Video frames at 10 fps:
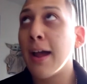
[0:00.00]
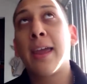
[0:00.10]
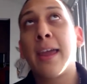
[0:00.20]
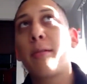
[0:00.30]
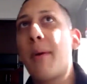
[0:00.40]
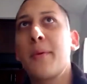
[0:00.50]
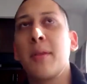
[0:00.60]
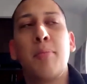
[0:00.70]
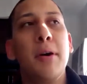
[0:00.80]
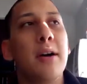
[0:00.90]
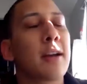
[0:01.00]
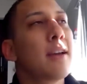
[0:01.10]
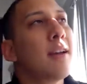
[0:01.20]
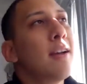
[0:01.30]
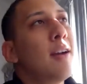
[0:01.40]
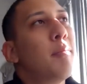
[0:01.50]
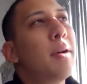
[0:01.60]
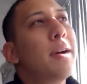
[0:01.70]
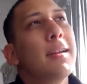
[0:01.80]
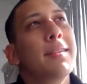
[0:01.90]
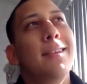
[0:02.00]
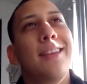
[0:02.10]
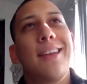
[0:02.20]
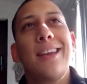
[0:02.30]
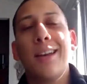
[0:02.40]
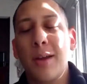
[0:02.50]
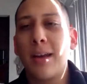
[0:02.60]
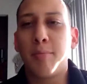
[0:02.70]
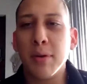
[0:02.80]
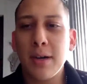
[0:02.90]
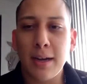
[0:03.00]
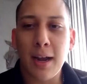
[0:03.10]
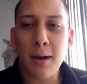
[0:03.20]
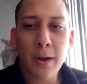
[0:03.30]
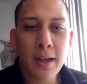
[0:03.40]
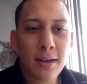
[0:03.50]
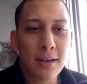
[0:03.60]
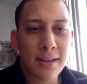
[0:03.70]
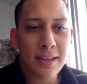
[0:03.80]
can't remember the book, but in a book I read